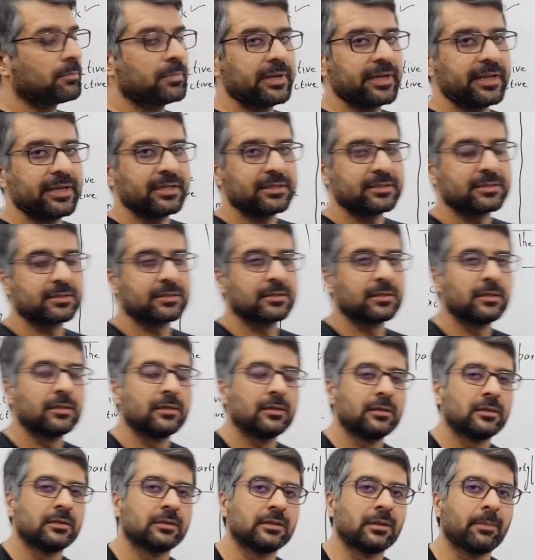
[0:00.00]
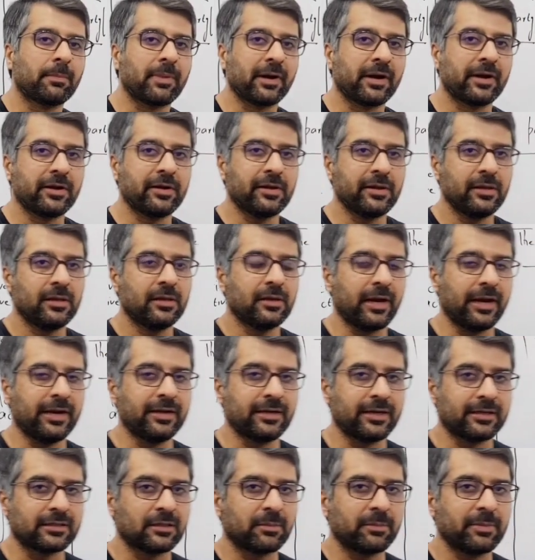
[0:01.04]
placed the party
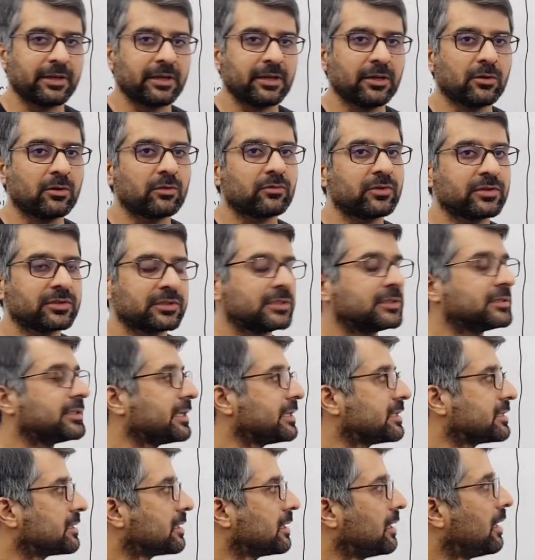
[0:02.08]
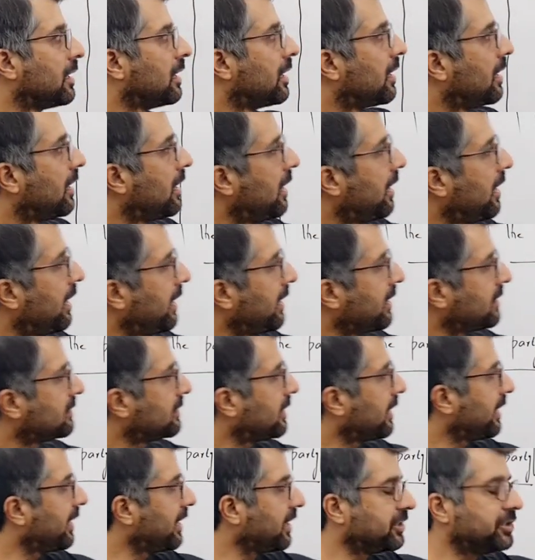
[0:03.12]
right at the beginning of the sentence and
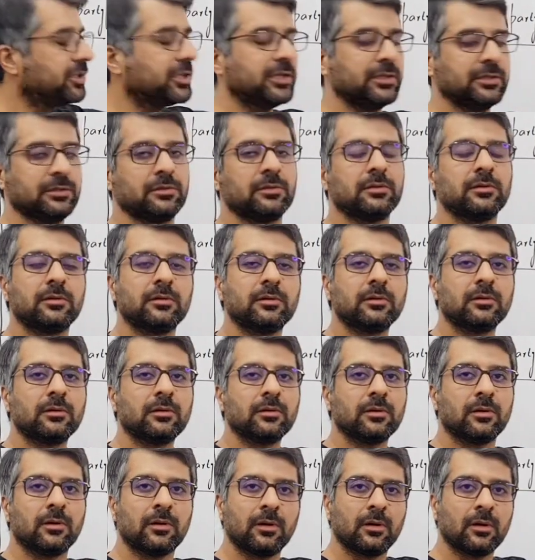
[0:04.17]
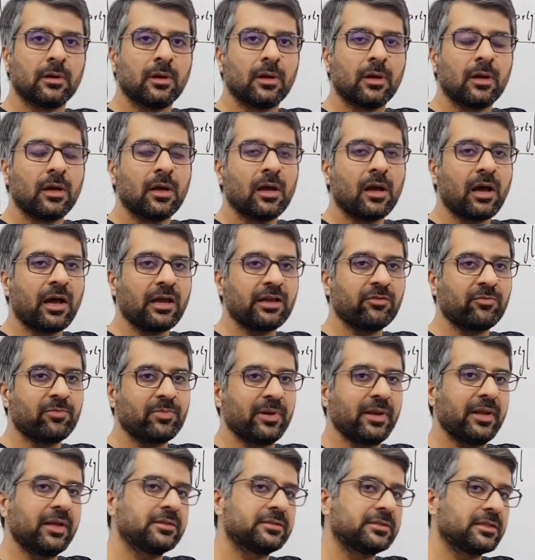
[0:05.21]
the agent, I
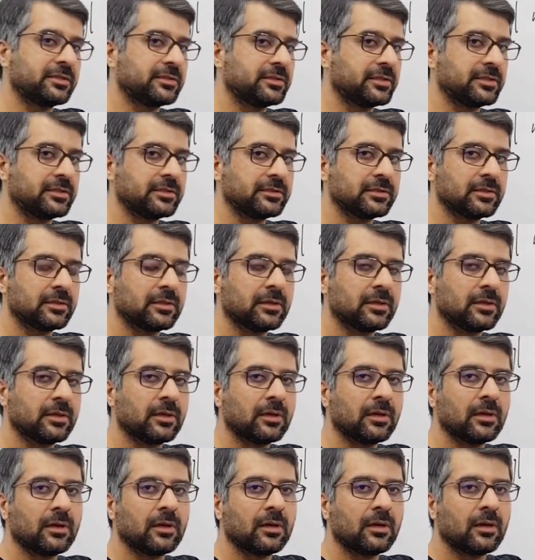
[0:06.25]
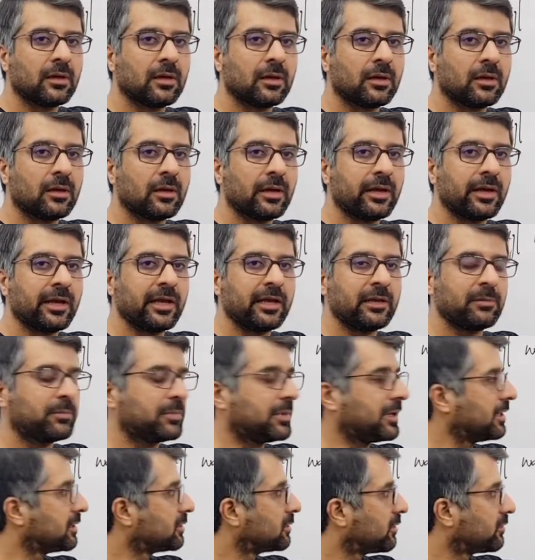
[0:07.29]
place agent in
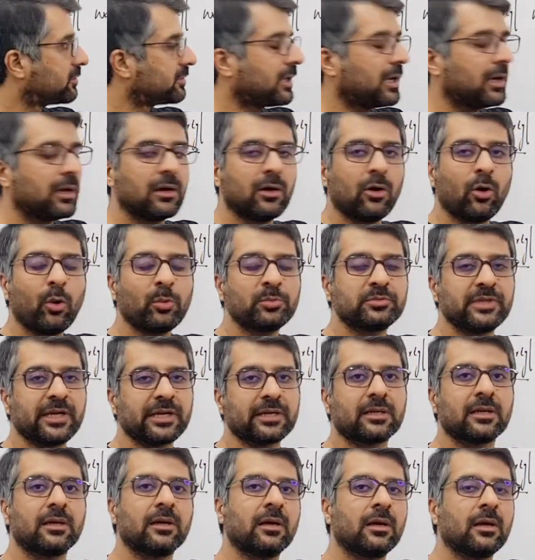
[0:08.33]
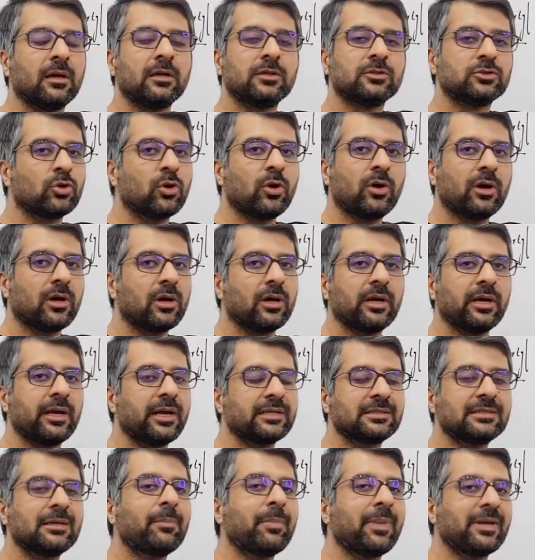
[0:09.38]
place of the object. So
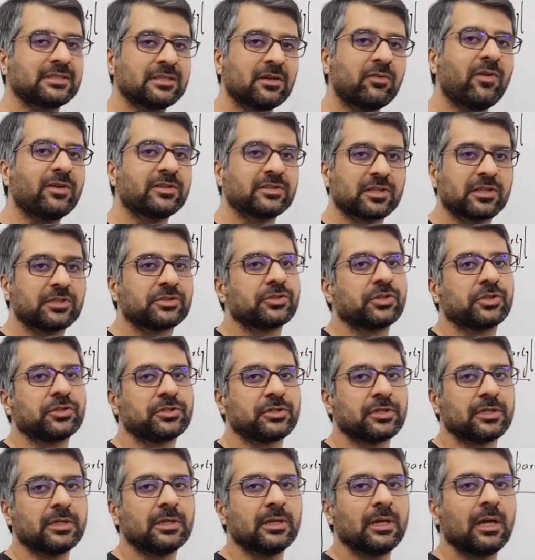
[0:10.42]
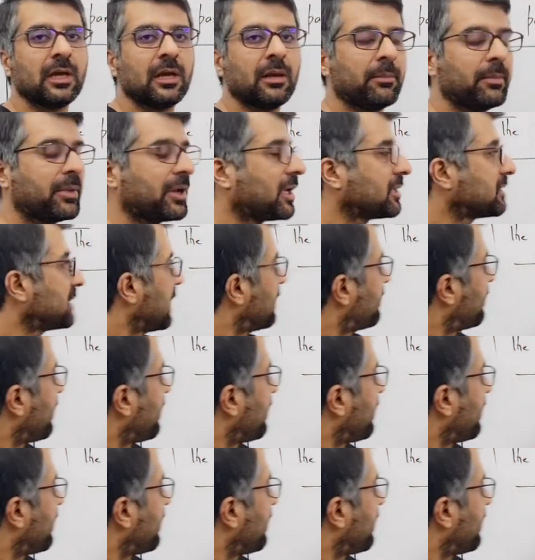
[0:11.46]
it's a passive voice construction because